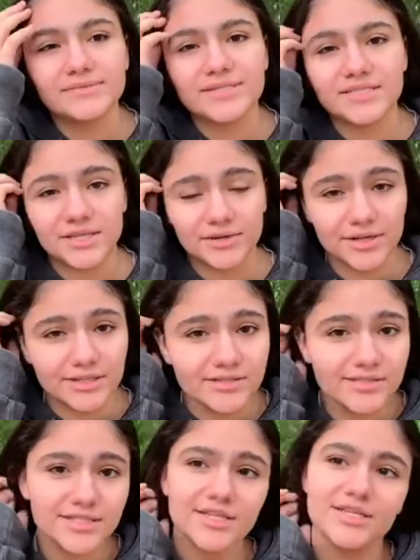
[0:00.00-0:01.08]
expert on this
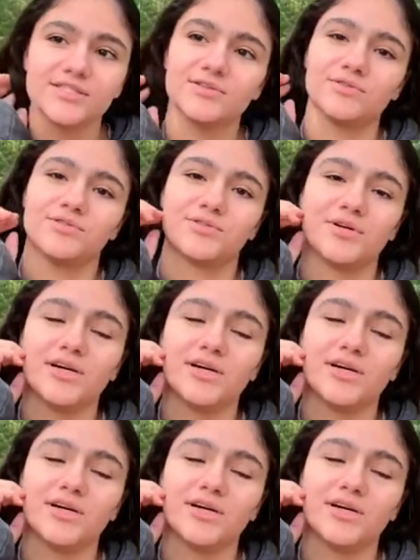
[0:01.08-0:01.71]
topic, explains the